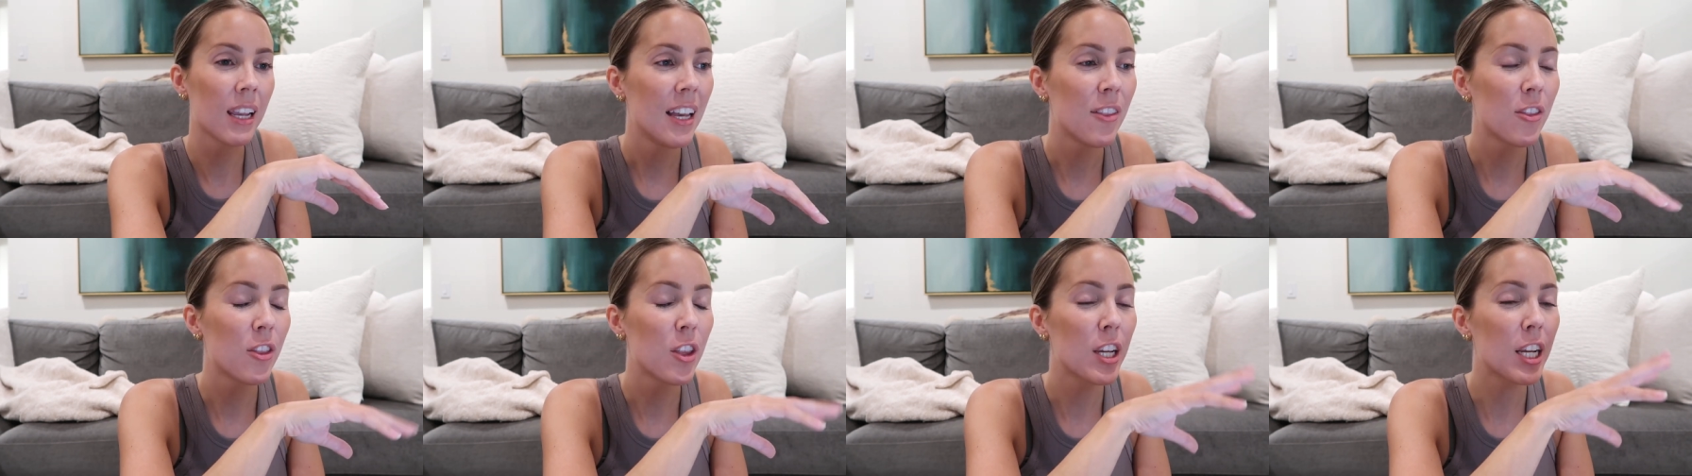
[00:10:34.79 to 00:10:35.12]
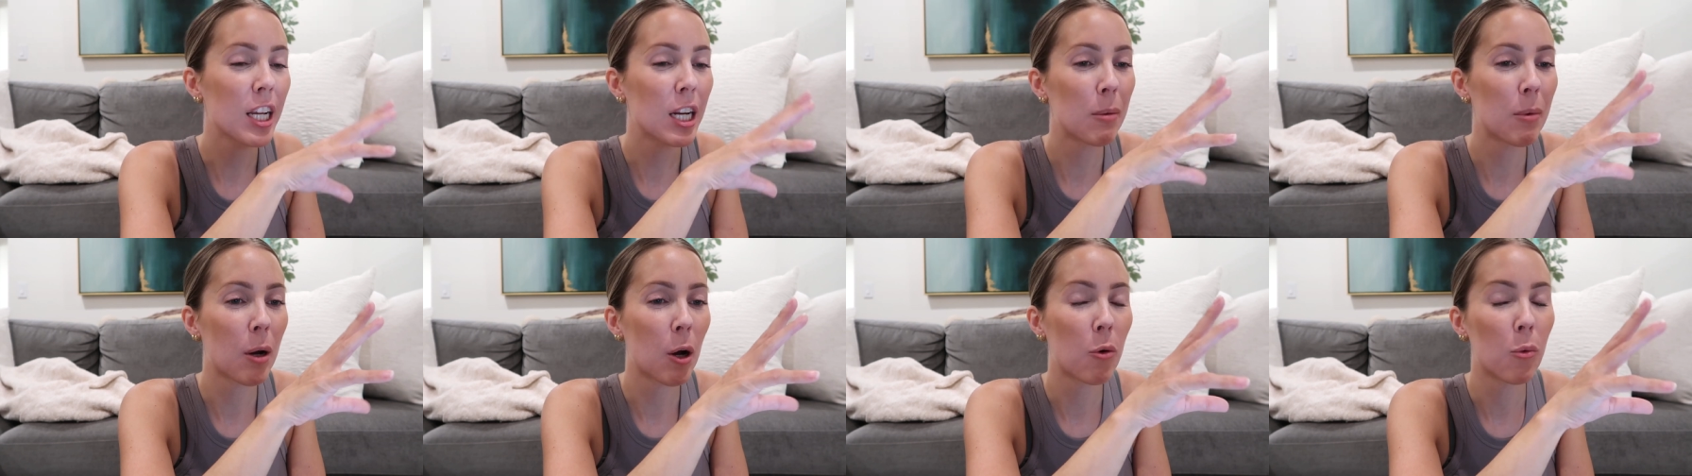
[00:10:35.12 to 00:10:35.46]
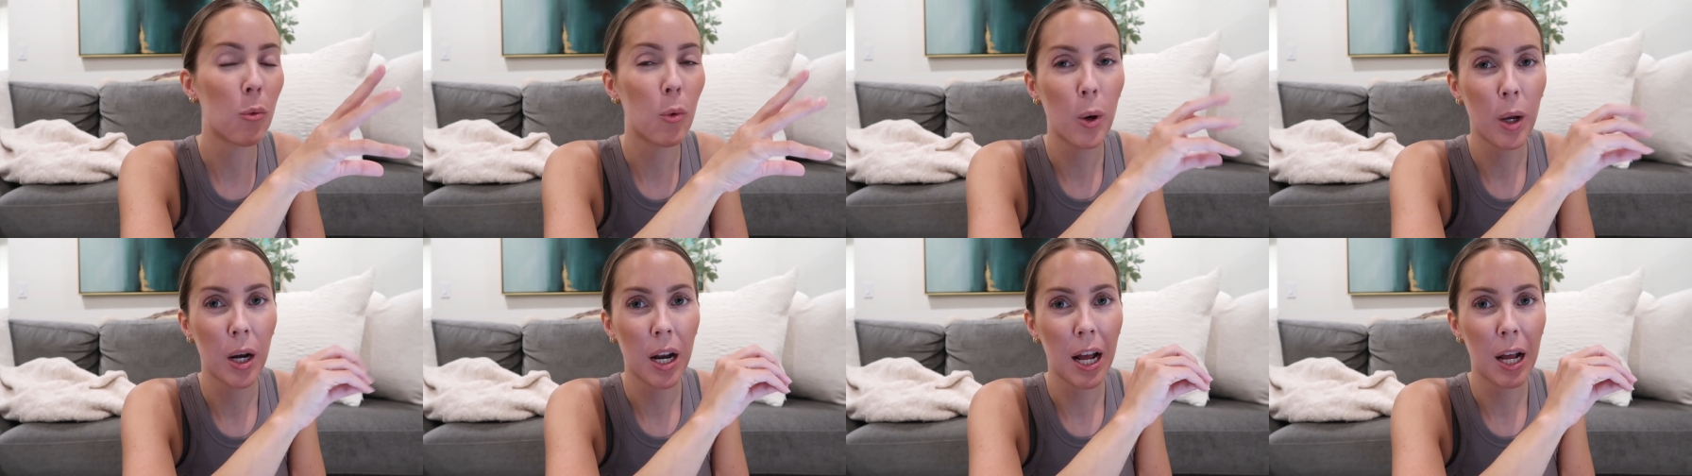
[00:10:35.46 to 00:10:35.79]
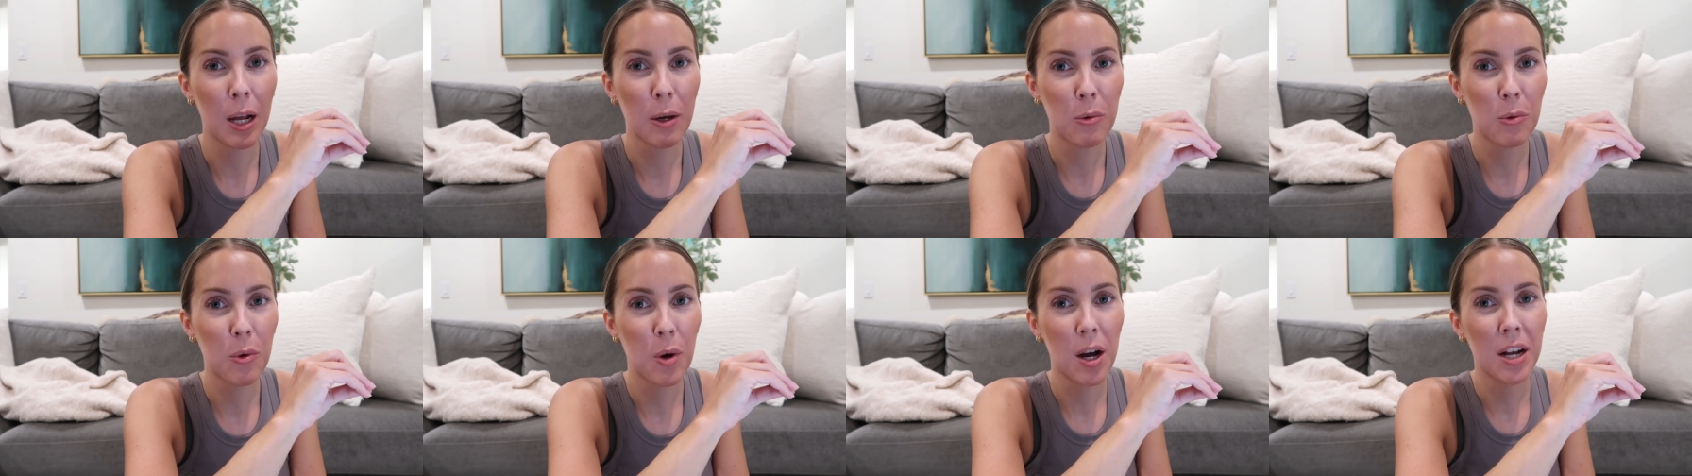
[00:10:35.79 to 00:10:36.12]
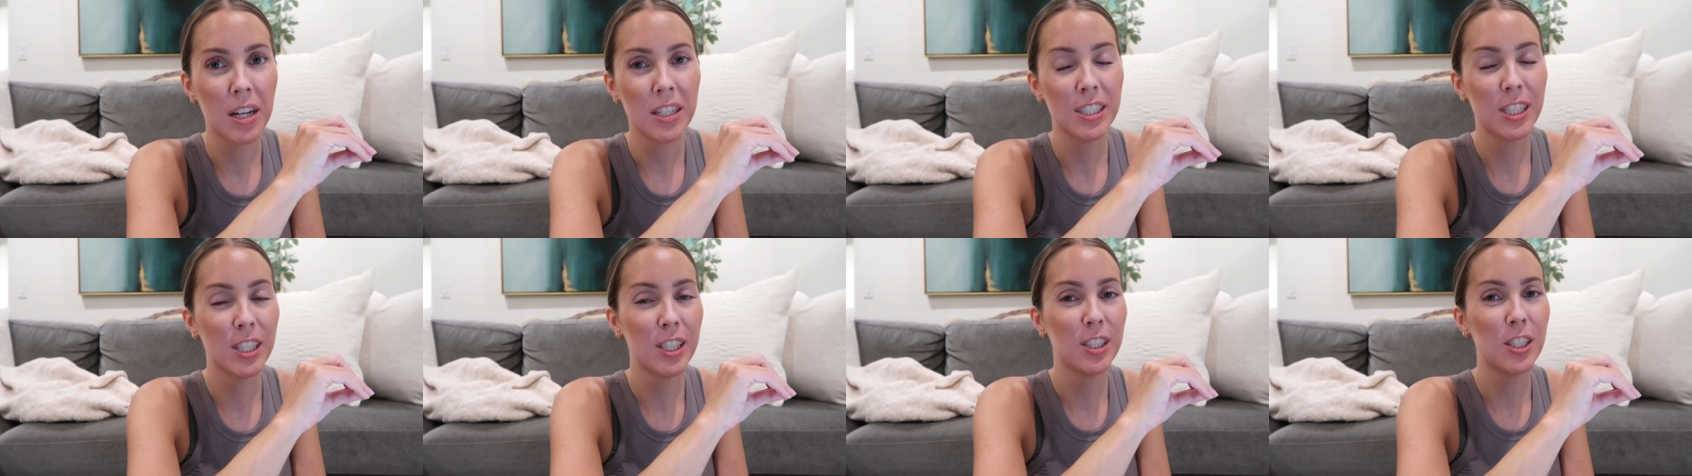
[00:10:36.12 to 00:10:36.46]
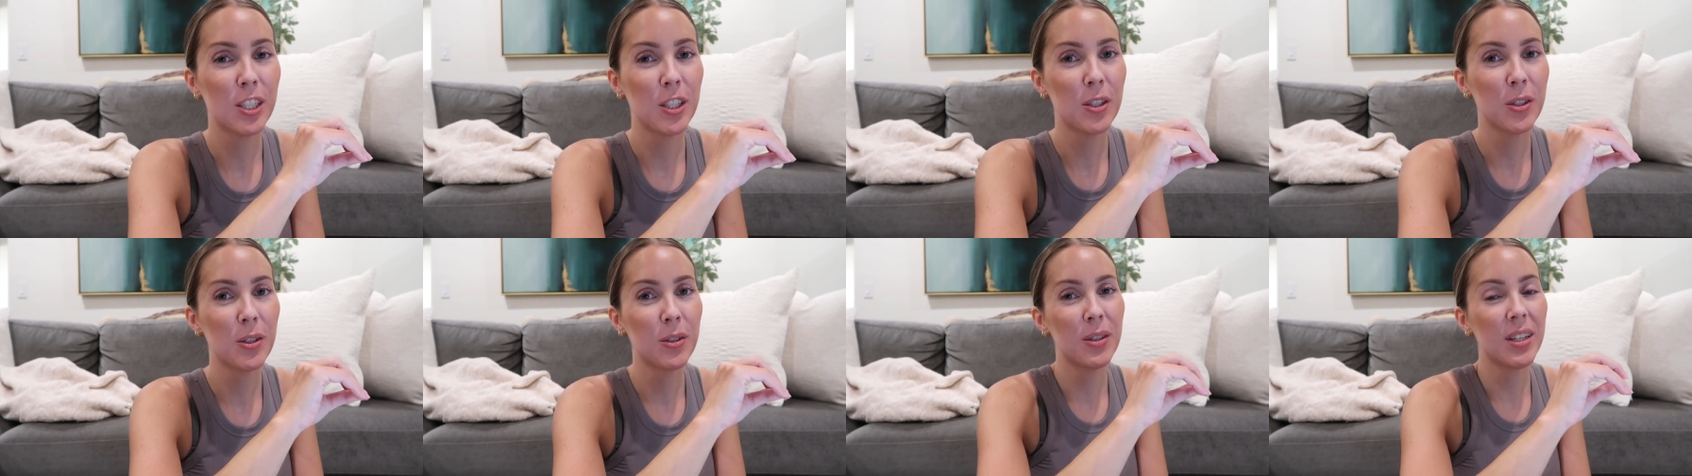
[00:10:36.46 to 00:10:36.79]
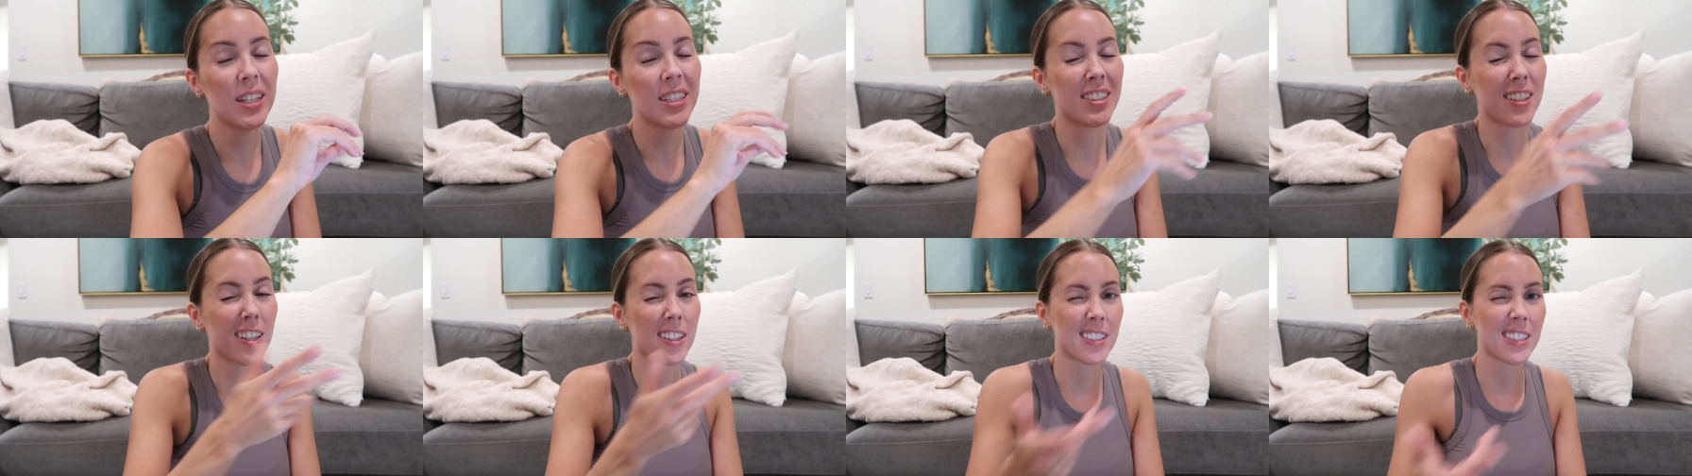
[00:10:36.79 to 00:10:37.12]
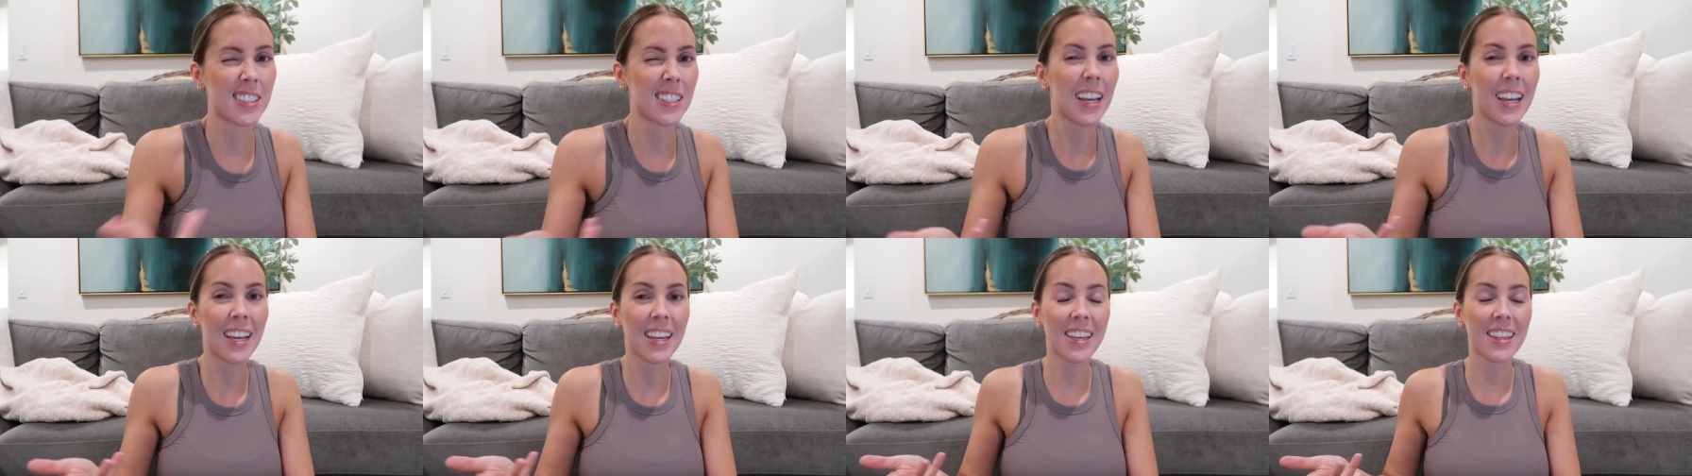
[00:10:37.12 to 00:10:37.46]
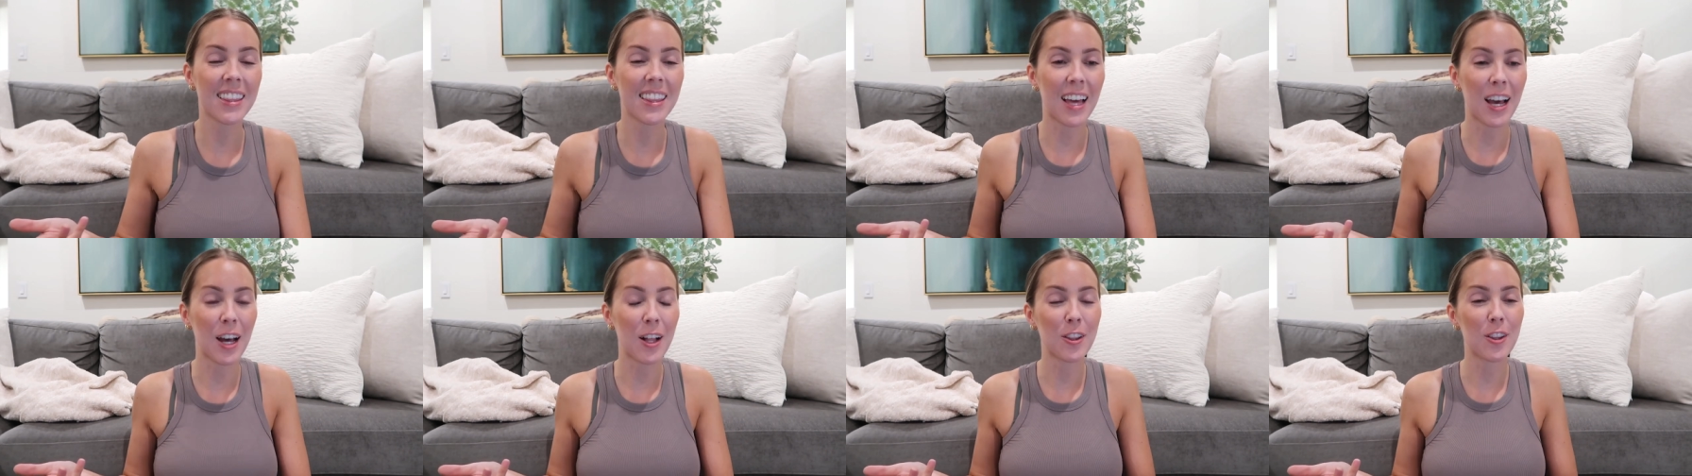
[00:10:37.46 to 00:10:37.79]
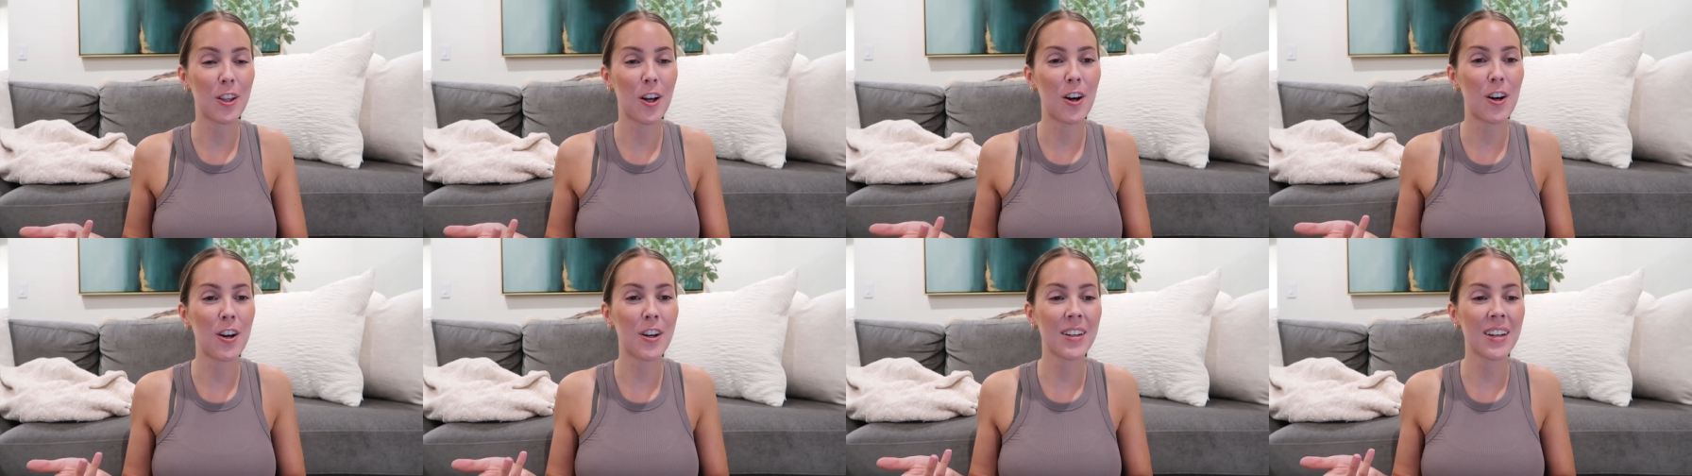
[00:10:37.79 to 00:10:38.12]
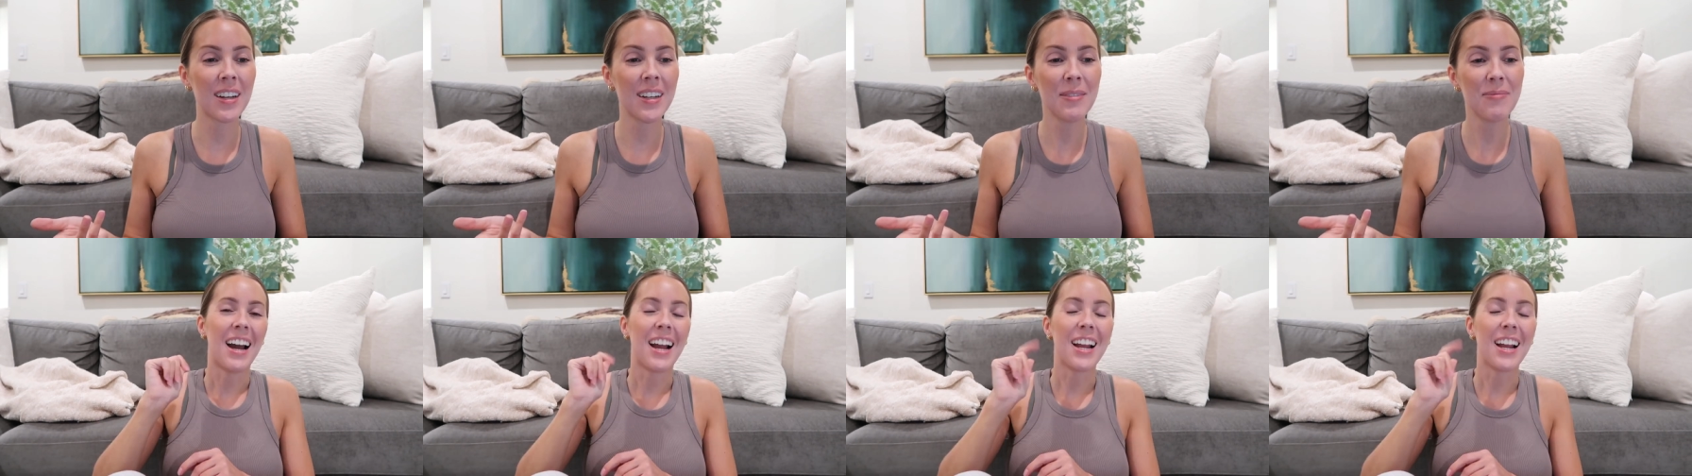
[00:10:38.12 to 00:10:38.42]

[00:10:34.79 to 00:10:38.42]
and thinking about what I want to do. It does take that long.